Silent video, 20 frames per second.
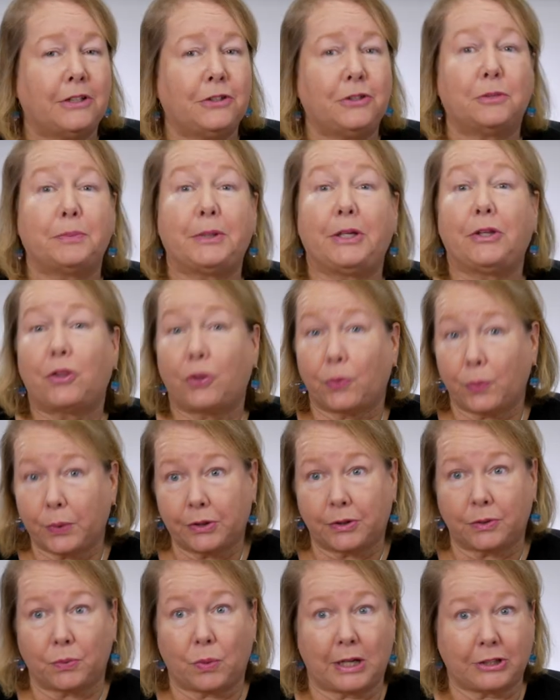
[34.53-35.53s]
You'll be
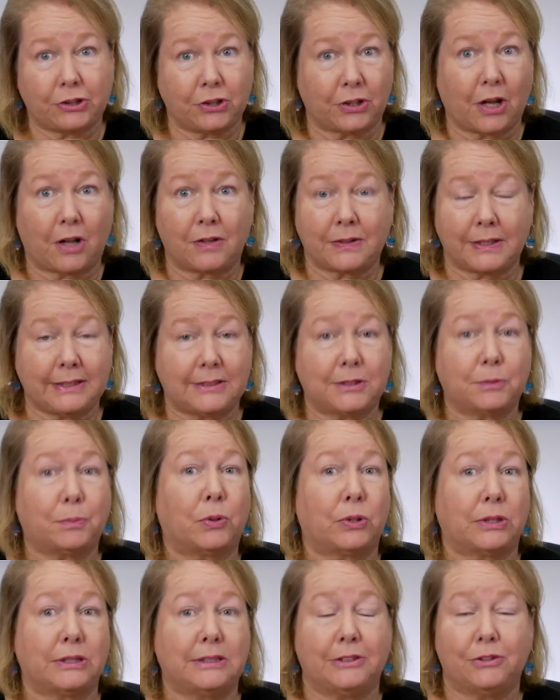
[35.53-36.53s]
thrilled watching all these
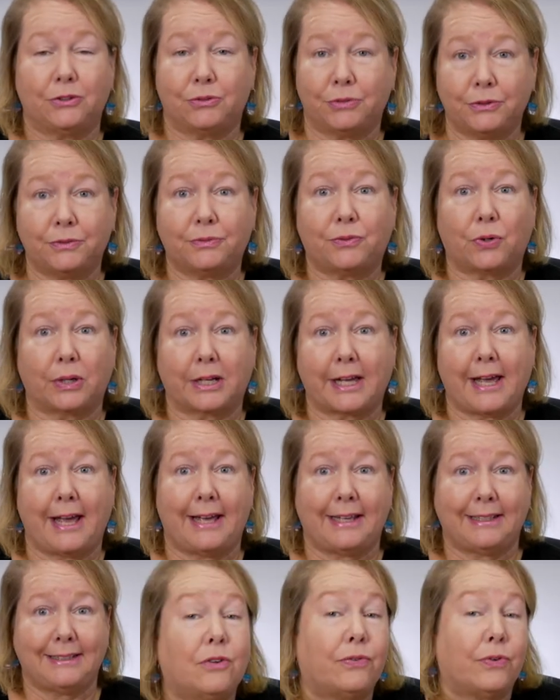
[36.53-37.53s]
sports in true
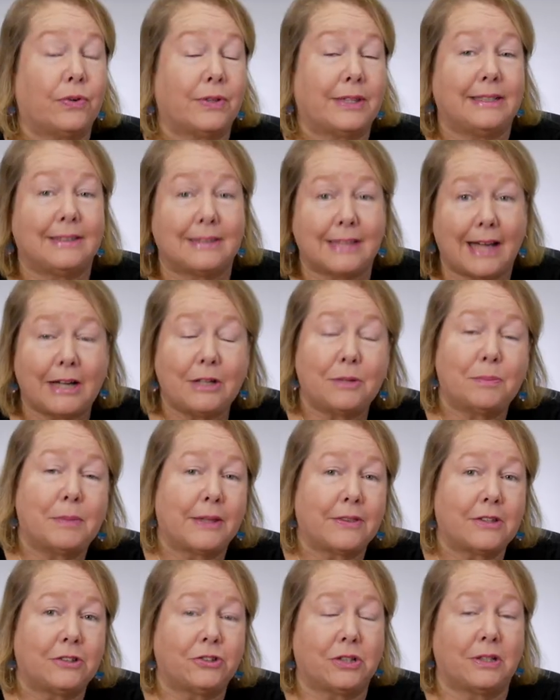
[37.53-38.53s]
4K. For the entire
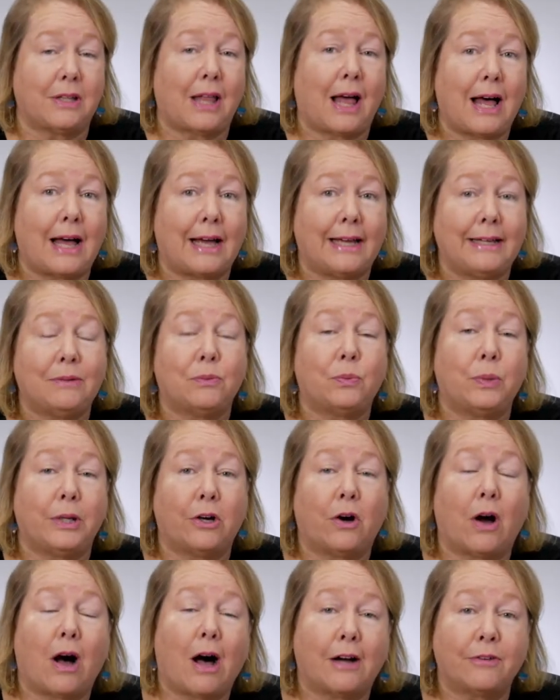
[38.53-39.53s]
month of July, we
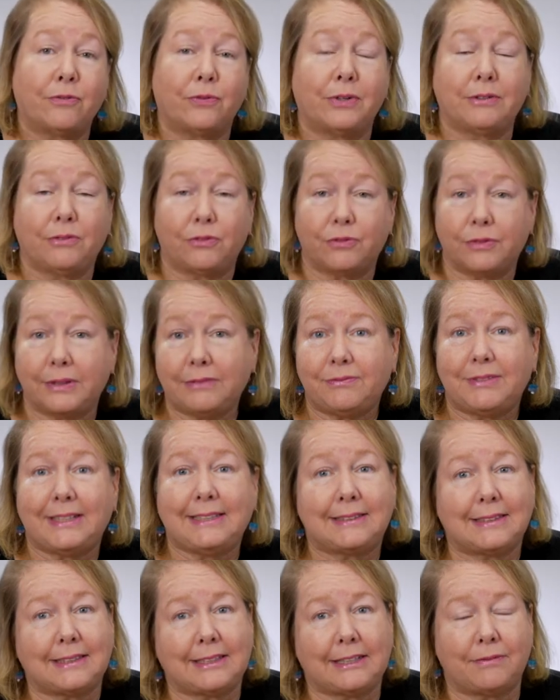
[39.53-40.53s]
are offering free
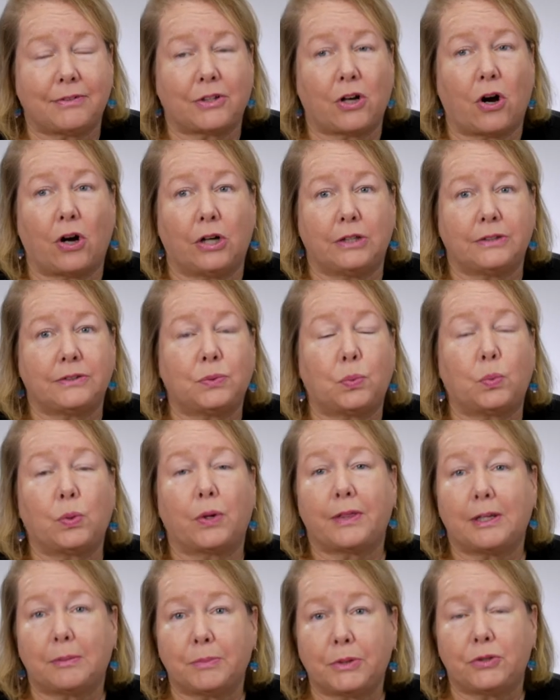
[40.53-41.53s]
Visa gift cards
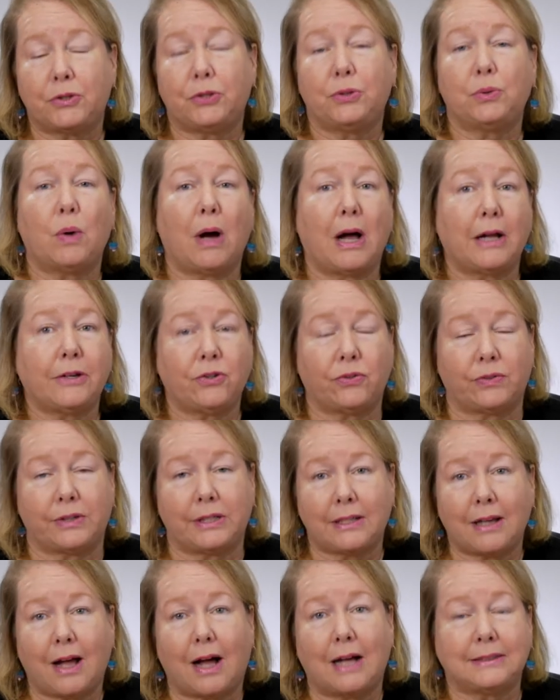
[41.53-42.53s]
worth up to
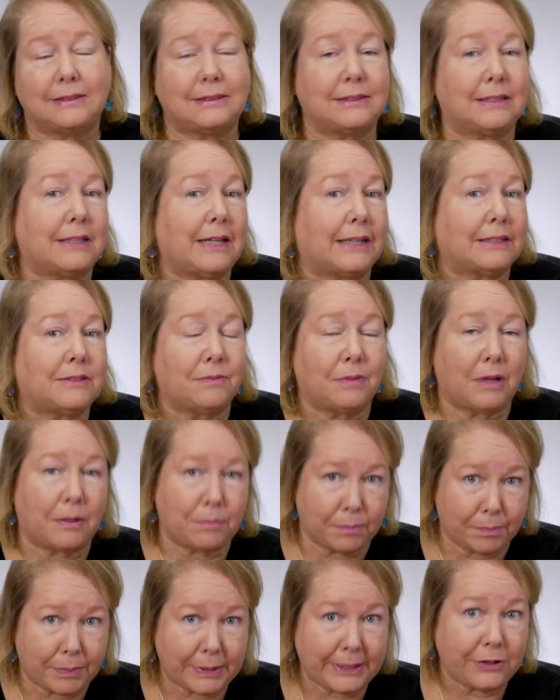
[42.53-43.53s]
$200 on select
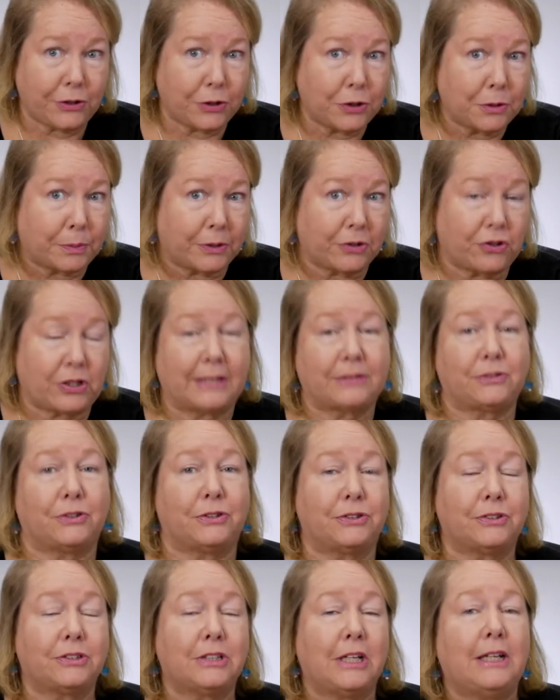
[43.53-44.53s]
BenQ
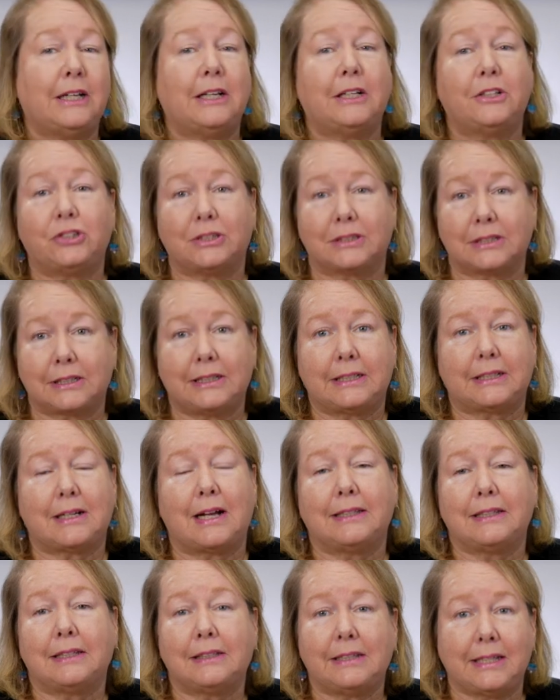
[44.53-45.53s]
projectors. Just click
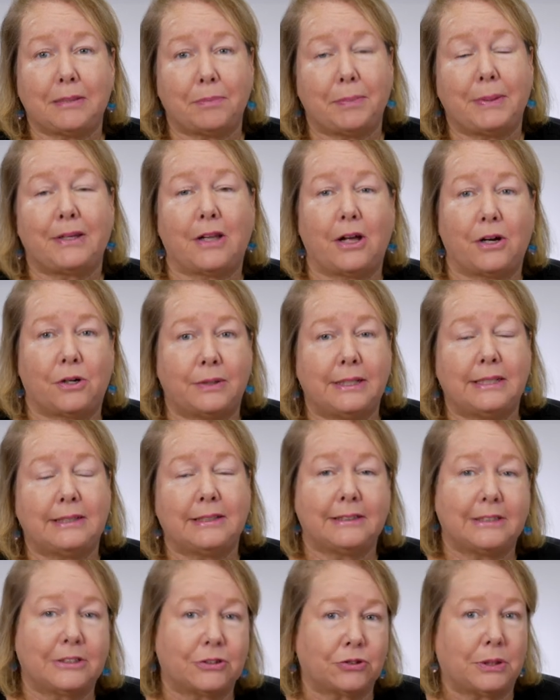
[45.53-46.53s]
on the link below in the
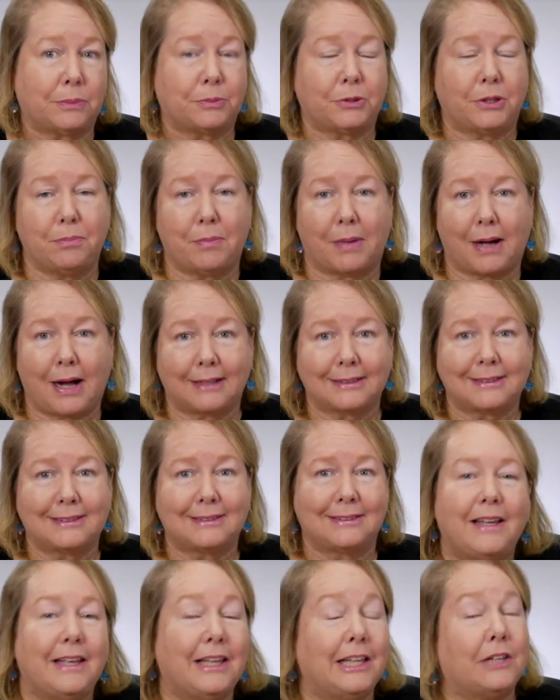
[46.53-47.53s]
description
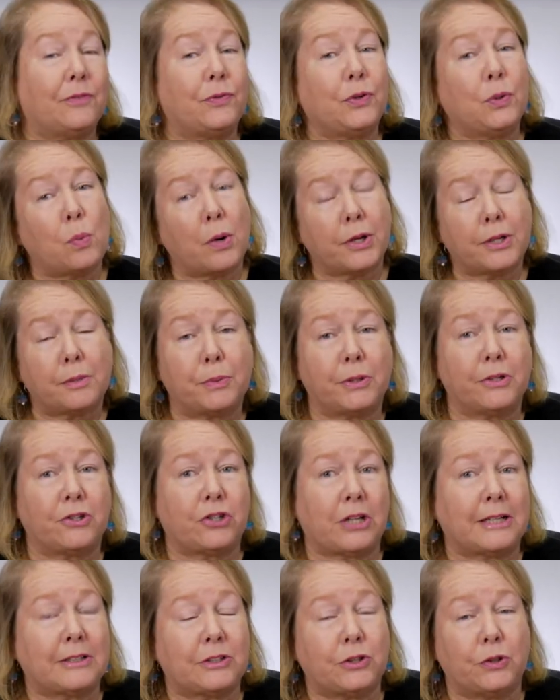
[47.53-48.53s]
box. If you want a
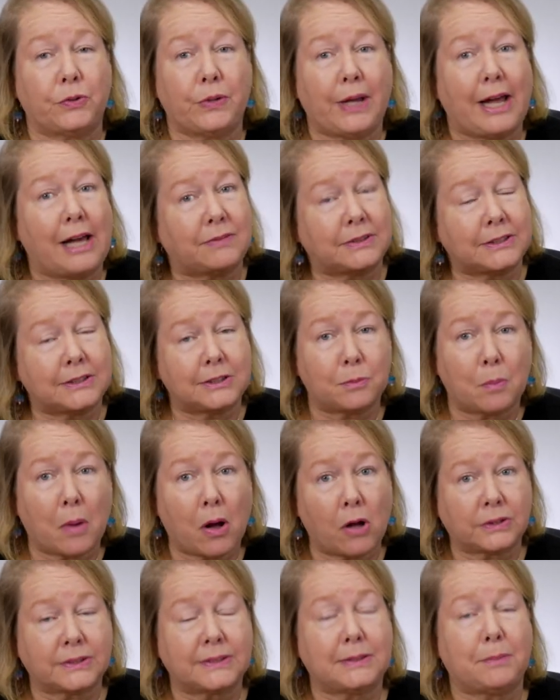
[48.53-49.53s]
projector and you have a
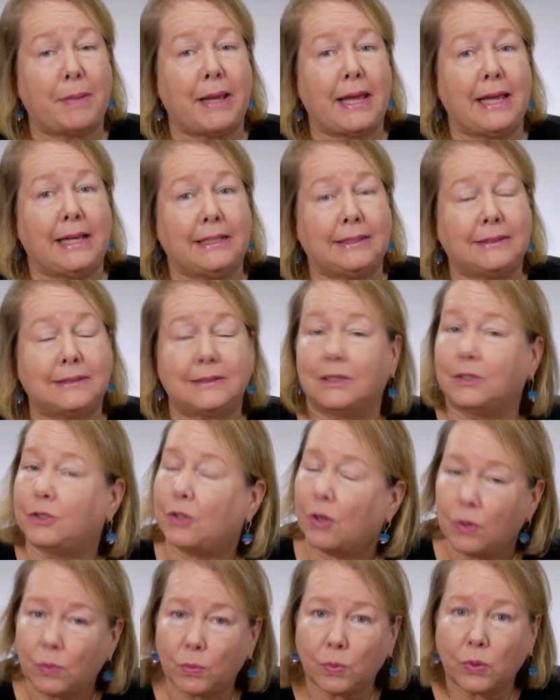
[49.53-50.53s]
small space,
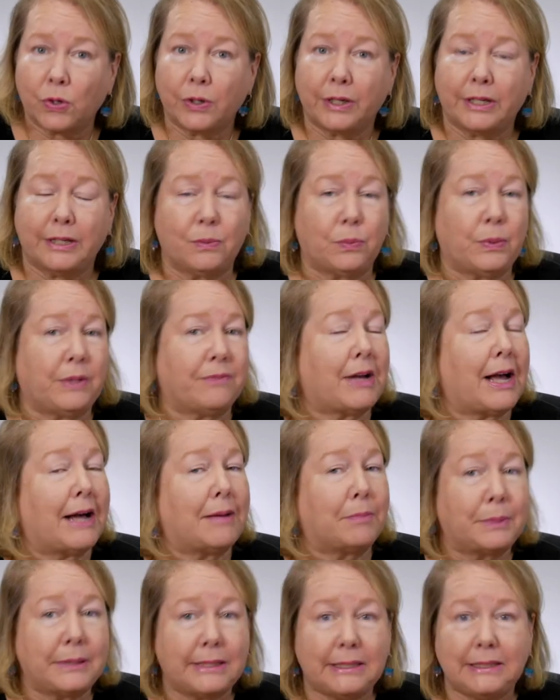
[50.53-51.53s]
don't worry, we've
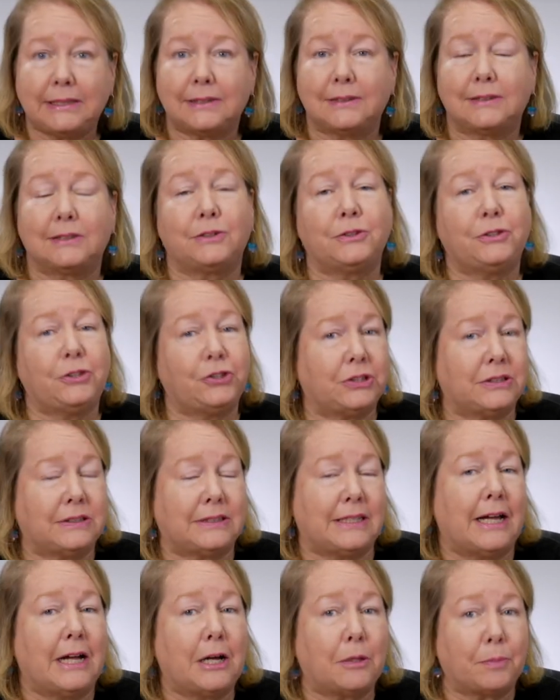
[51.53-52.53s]
got plenty of solutions
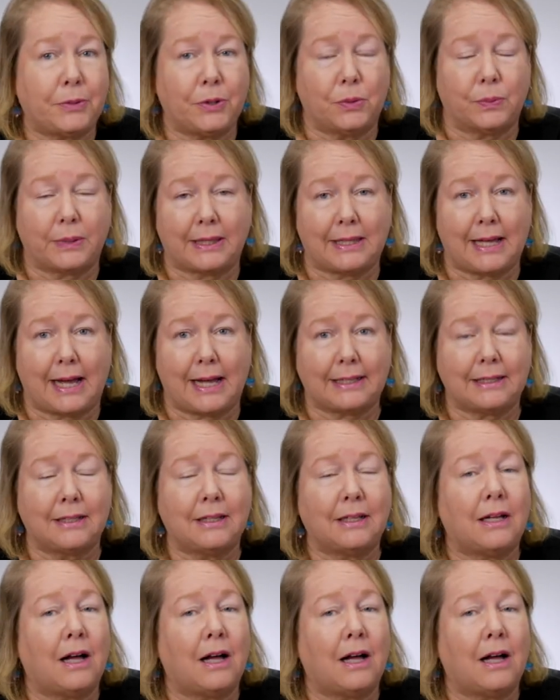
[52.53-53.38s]
to help you with that.